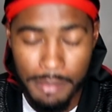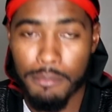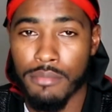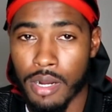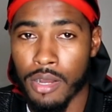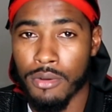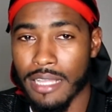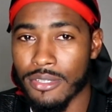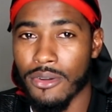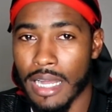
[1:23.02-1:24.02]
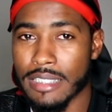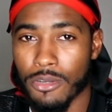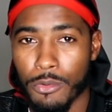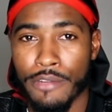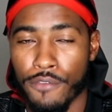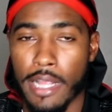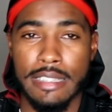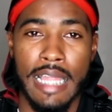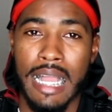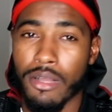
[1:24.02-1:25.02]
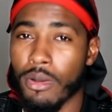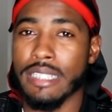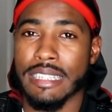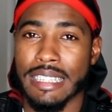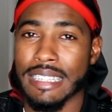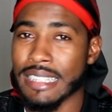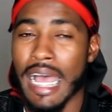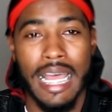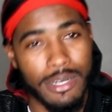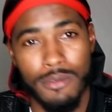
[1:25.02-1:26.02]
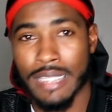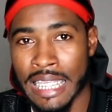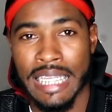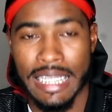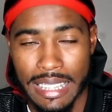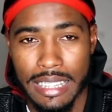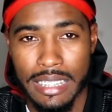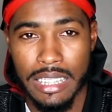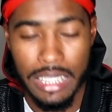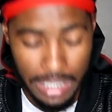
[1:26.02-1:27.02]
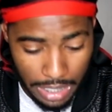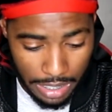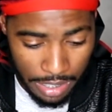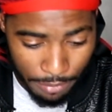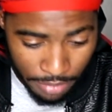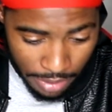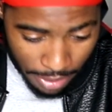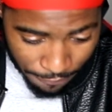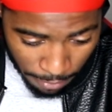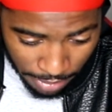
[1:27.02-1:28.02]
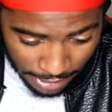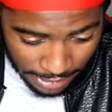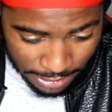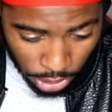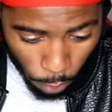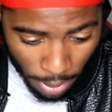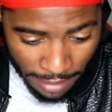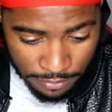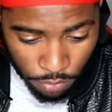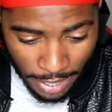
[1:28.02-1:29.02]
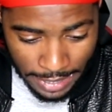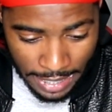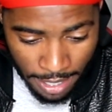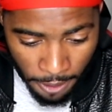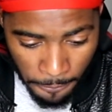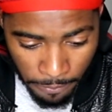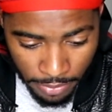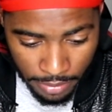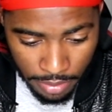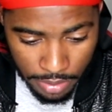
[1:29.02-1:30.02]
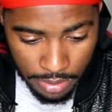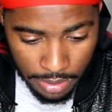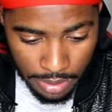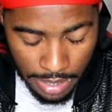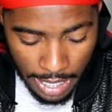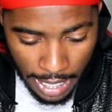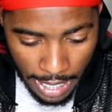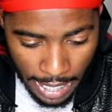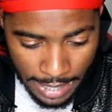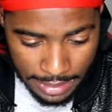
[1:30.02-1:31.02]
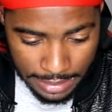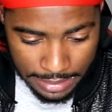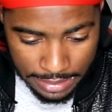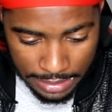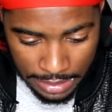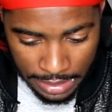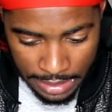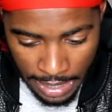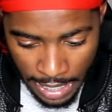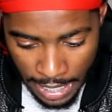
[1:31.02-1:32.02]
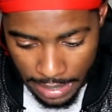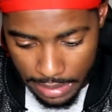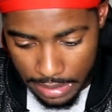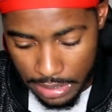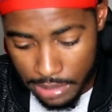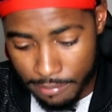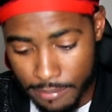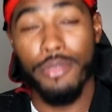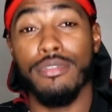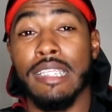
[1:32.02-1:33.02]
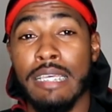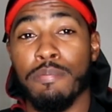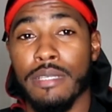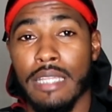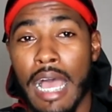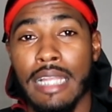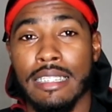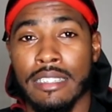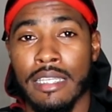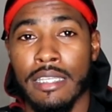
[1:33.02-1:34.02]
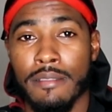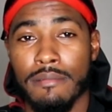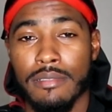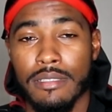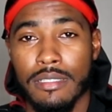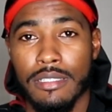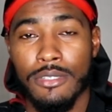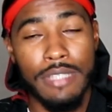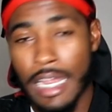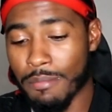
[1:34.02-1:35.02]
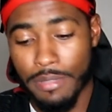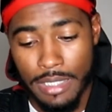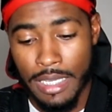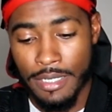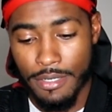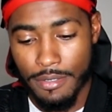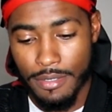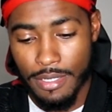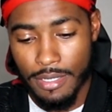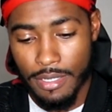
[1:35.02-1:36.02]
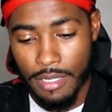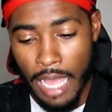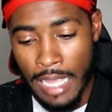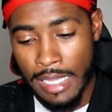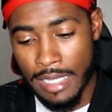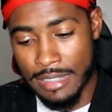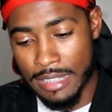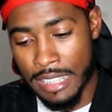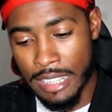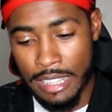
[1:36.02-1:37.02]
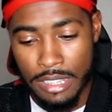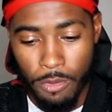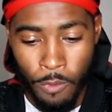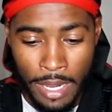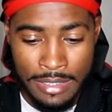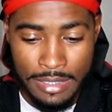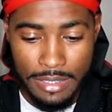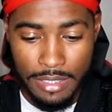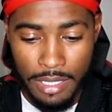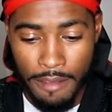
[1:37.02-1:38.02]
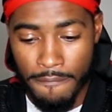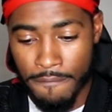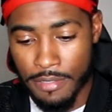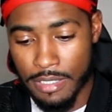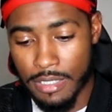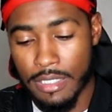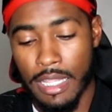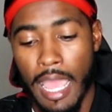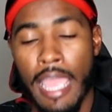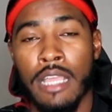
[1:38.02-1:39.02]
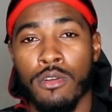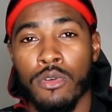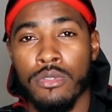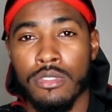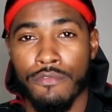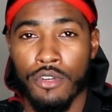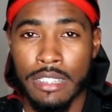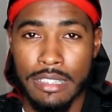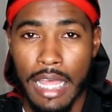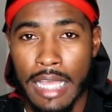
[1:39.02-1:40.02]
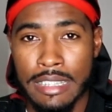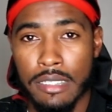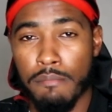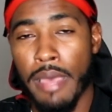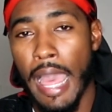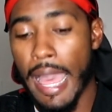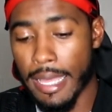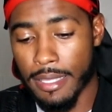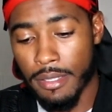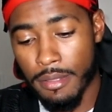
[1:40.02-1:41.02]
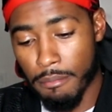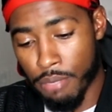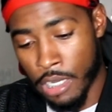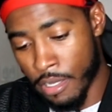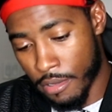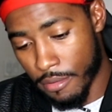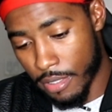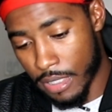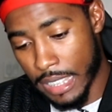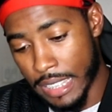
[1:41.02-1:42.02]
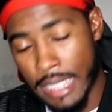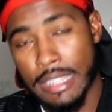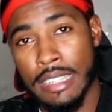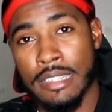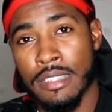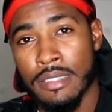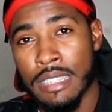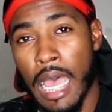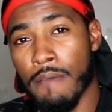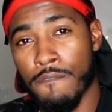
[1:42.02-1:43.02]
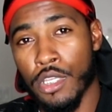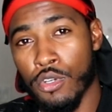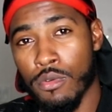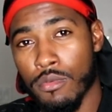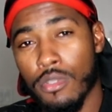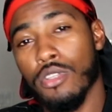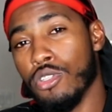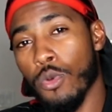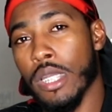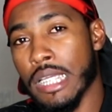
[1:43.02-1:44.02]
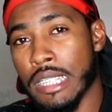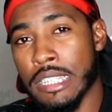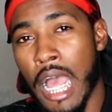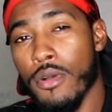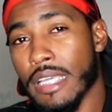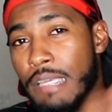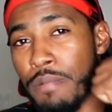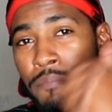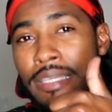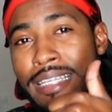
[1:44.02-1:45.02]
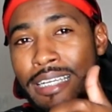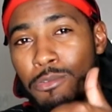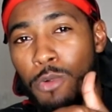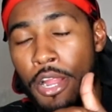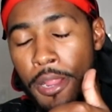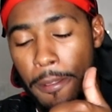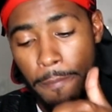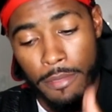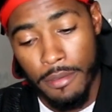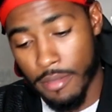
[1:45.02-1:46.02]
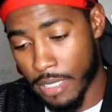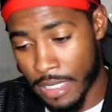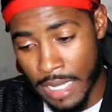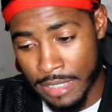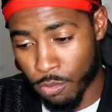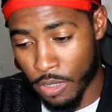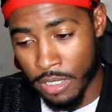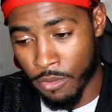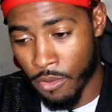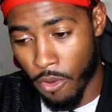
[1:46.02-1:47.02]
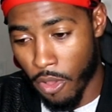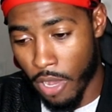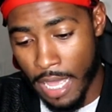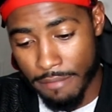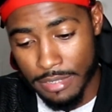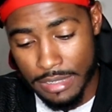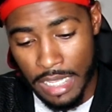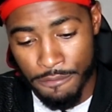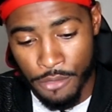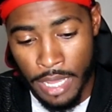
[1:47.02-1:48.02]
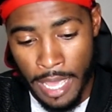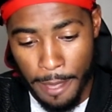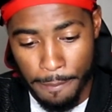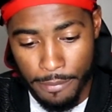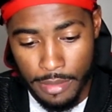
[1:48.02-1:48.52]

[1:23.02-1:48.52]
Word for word: Bro, you're gonna have to rephrase that question because I don't get it. Um, if I'm looking at your waves right now, I can see that you dipping, honestly. You're not a beginner. I can't see the rest of the angles for the sides and the back, but looking at this top view, you're doing a good job. Keep up the good work. And that's really all I have to say for that.